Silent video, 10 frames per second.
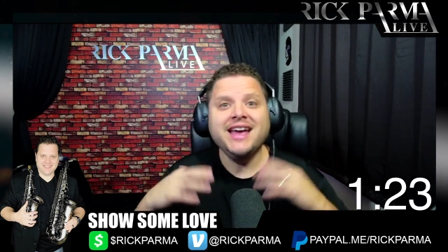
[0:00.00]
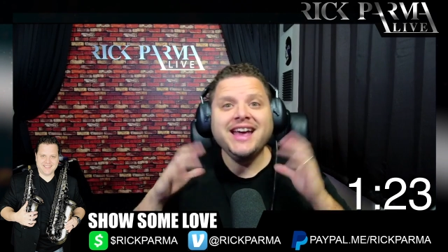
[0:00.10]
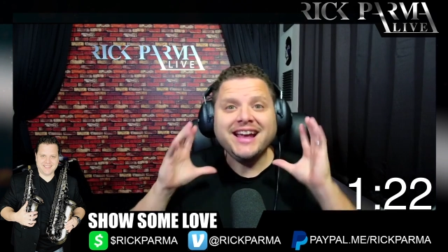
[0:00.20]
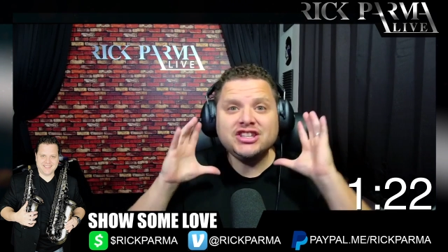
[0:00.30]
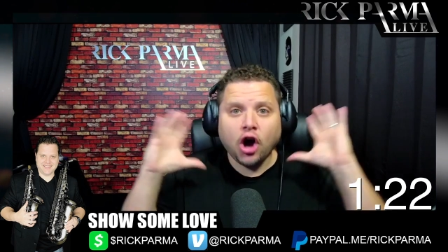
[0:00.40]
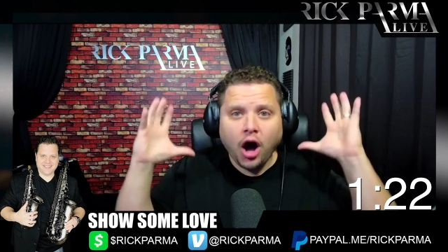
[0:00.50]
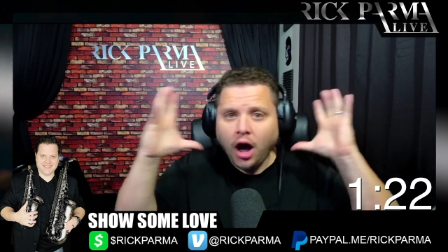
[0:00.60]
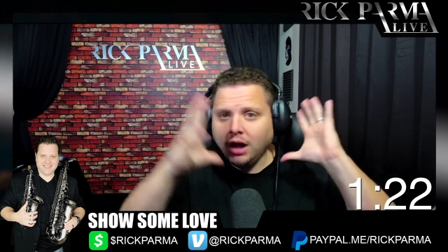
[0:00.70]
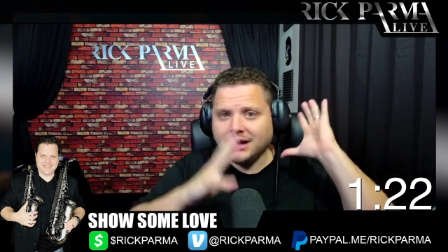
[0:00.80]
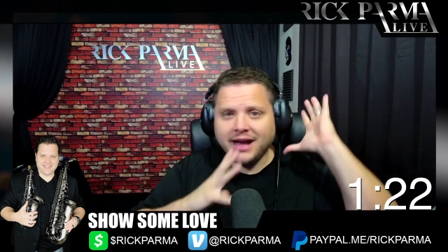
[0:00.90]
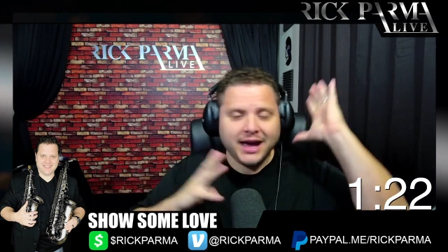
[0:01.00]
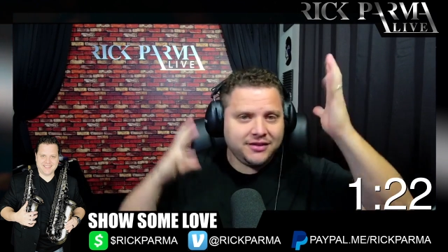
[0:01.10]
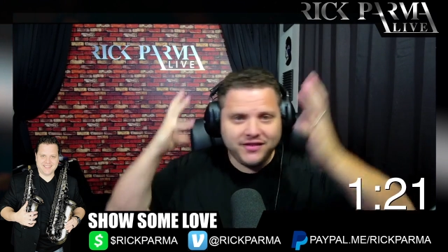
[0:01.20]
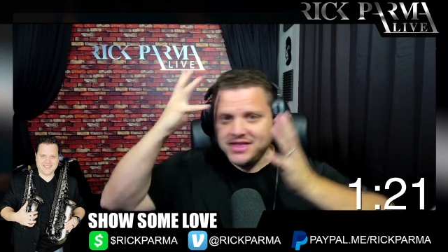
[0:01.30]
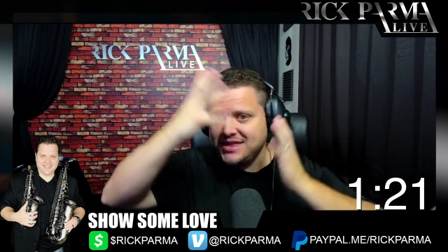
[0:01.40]
It's all kind
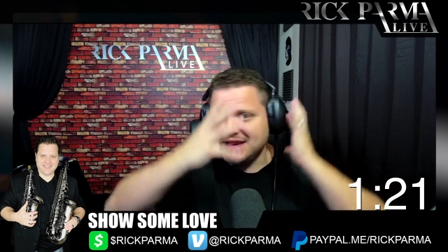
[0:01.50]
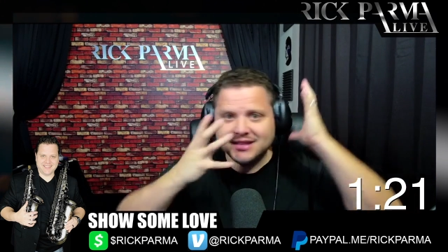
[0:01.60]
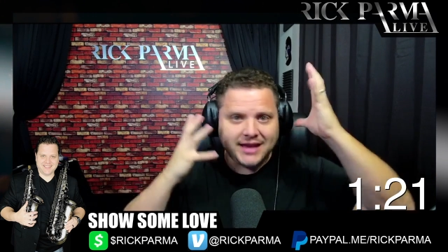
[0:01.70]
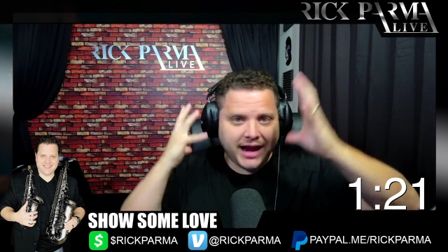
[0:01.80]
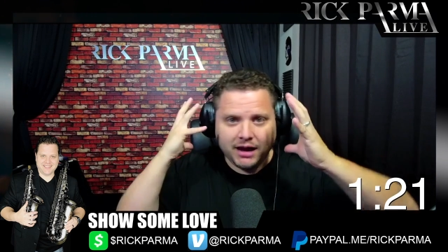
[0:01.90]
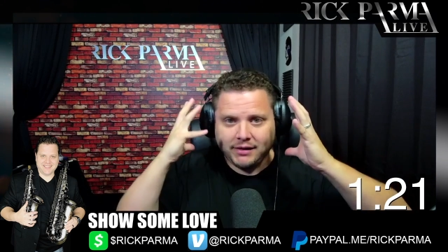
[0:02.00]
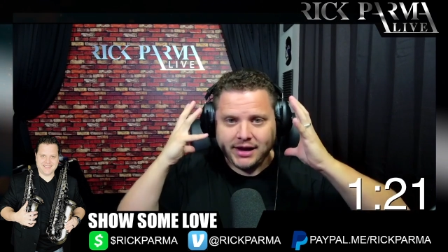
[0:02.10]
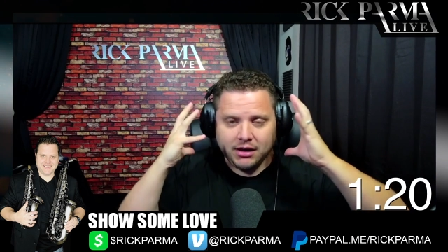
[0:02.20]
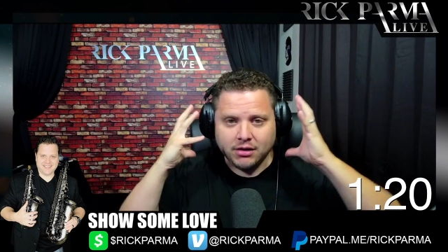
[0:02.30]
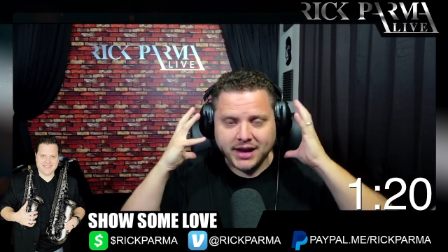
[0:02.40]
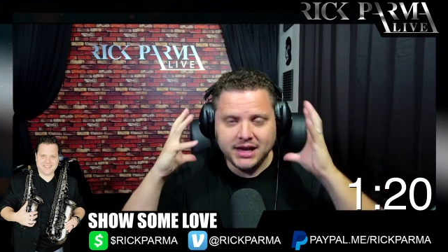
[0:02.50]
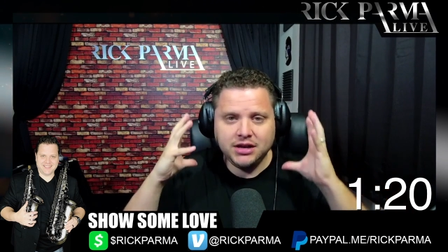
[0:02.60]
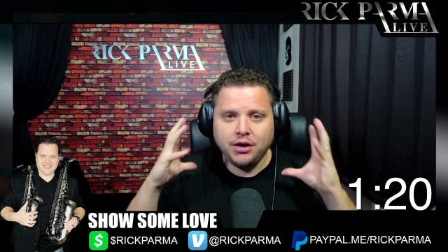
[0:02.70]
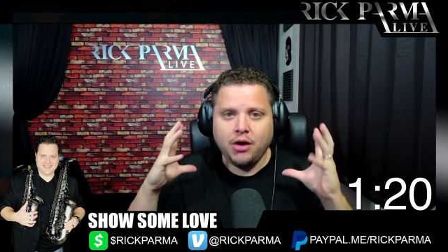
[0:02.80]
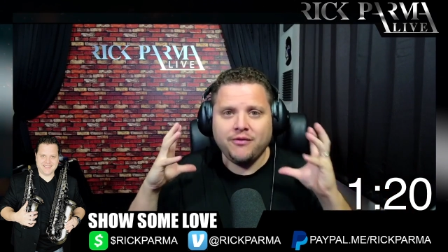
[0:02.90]
of in this area, okay?
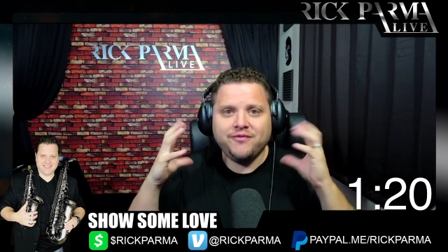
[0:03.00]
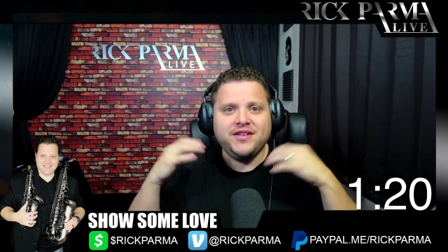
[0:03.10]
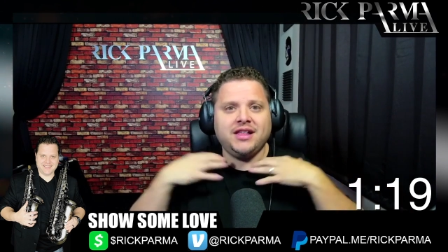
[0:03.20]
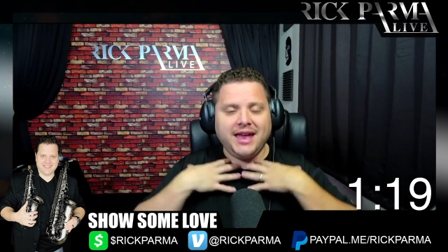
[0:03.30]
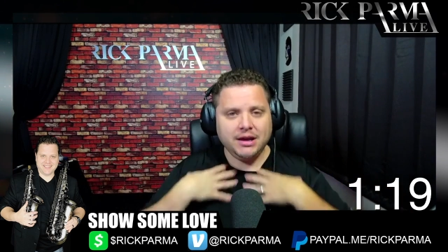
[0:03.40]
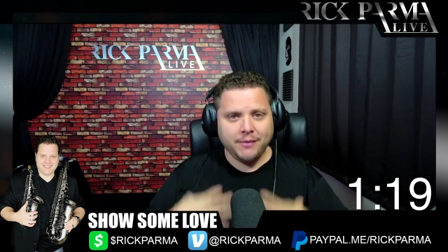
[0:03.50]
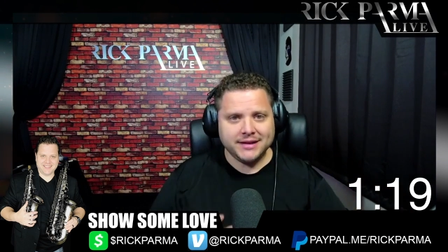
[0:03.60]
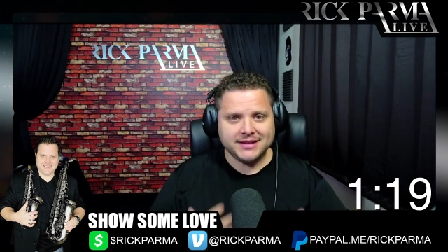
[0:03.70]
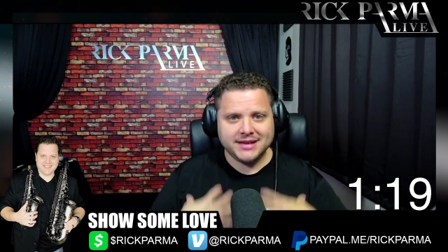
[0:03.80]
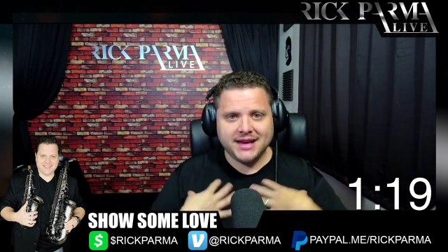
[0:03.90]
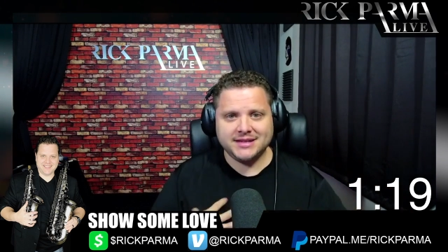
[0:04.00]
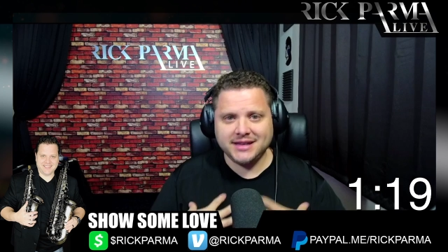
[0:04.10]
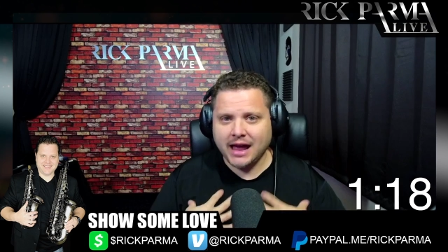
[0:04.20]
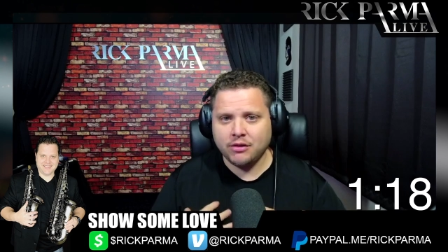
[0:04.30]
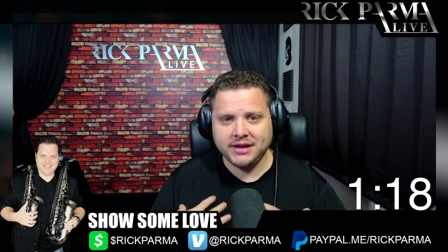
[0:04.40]
You don't feel any resonation
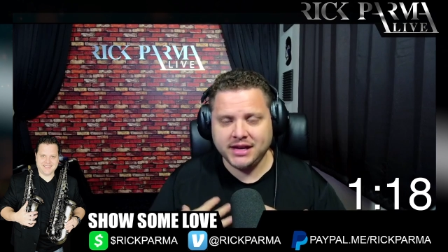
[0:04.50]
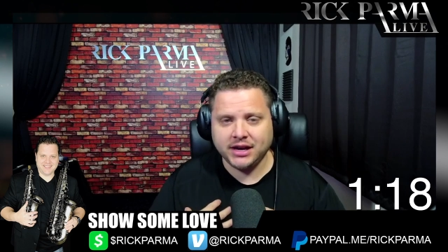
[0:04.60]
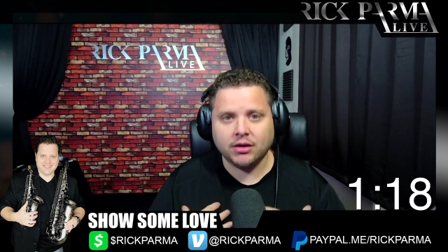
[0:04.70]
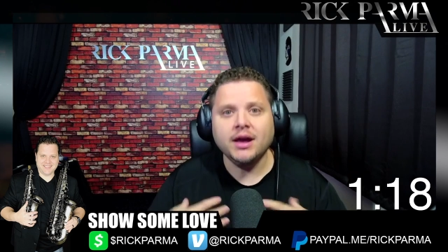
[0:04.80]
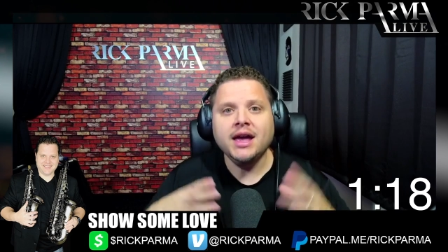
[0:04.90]
down here.